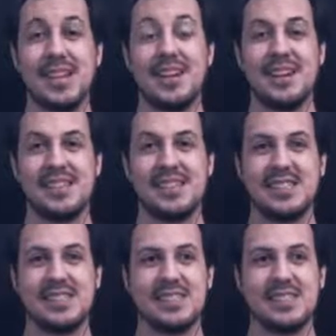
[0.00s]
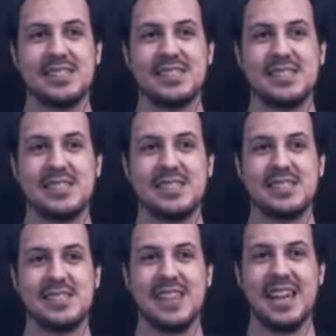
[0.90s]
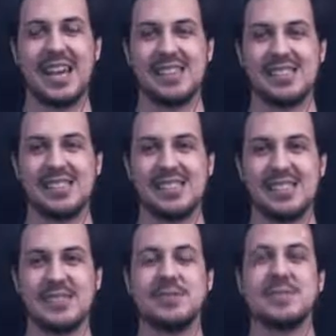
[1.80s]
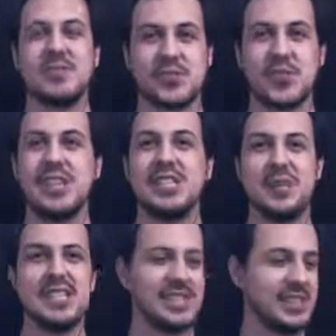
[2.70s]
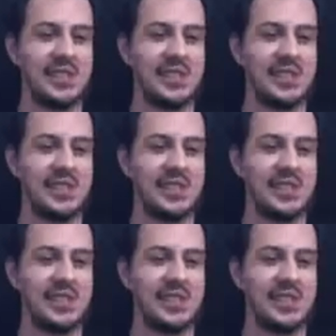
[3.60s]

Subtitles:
Yeah. And Strange basically